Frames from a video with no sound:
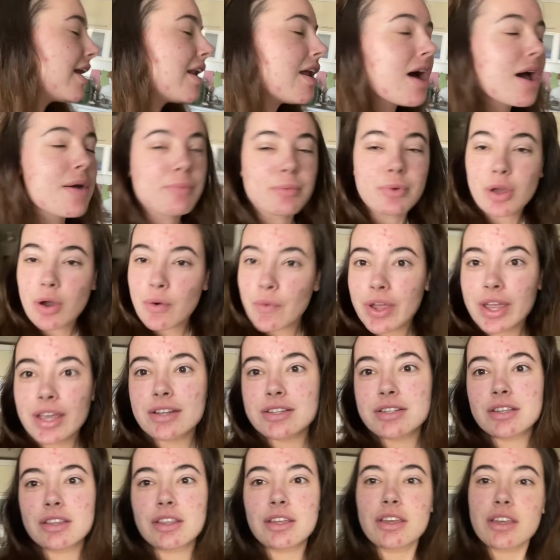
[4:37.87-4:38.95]
I'm going
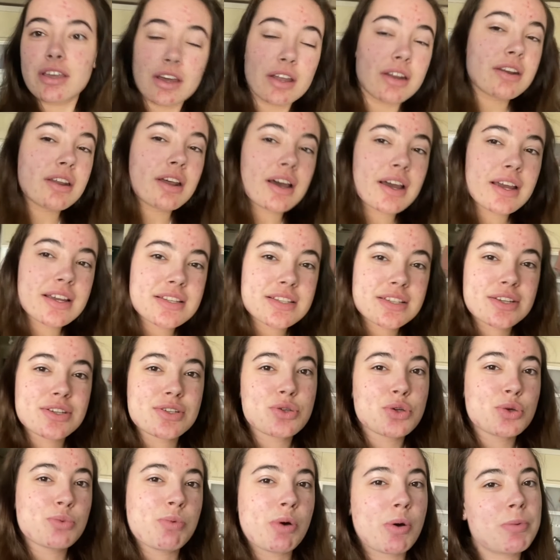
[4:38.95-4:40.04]
to the Hyundai
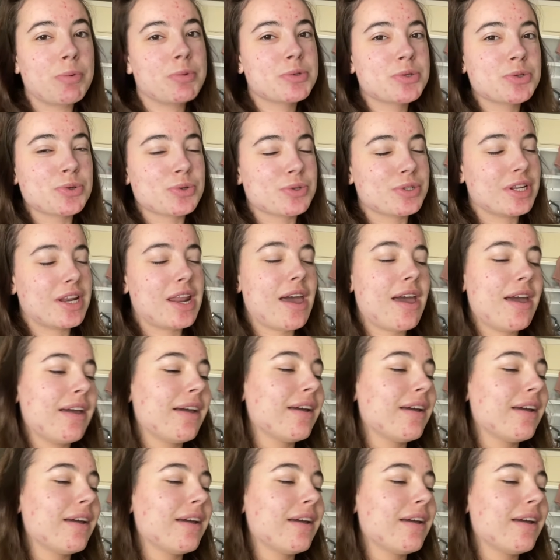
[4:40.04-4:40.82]
SKZOO pop-up store today.